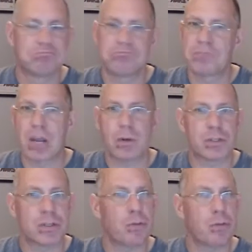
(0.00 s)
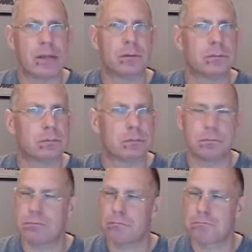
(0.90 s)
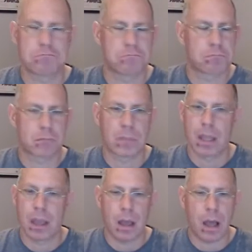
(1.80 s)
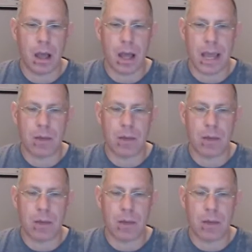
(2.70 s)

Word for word: There was no meal. Mm-mm. I